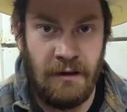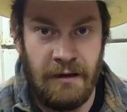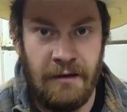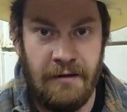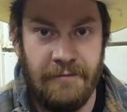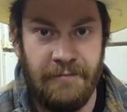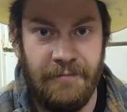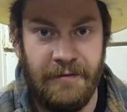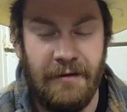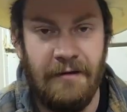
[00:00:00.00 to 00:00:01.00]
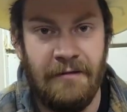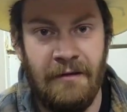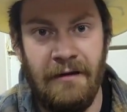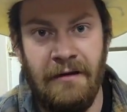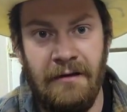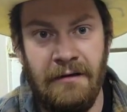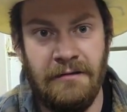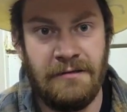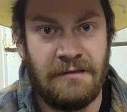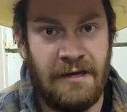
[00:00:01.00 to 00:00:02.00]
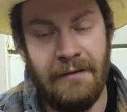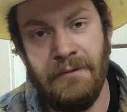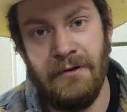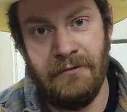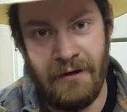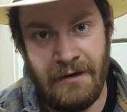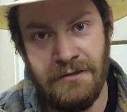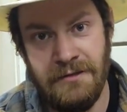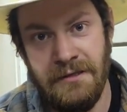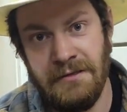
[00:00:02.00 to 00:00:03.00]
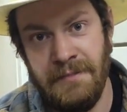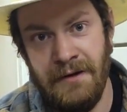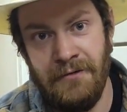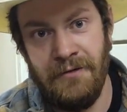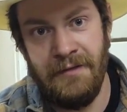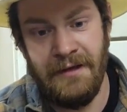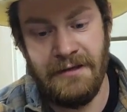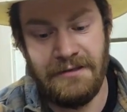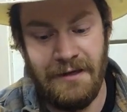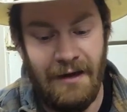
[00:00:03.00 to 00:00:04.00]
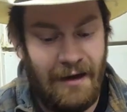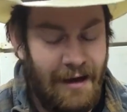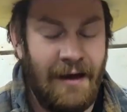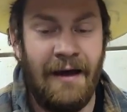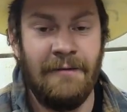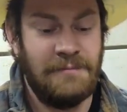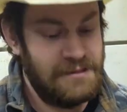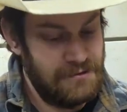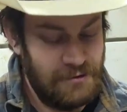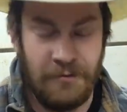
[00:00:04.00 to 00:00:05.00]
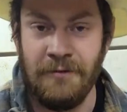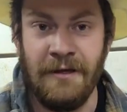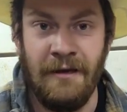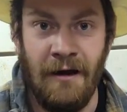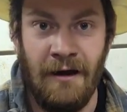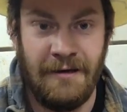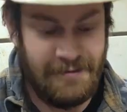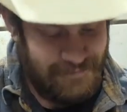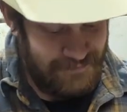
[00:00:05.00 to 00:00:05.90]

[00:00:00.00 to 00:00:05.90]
guy that his Snap-on ratchet is better than this? Absolutely not.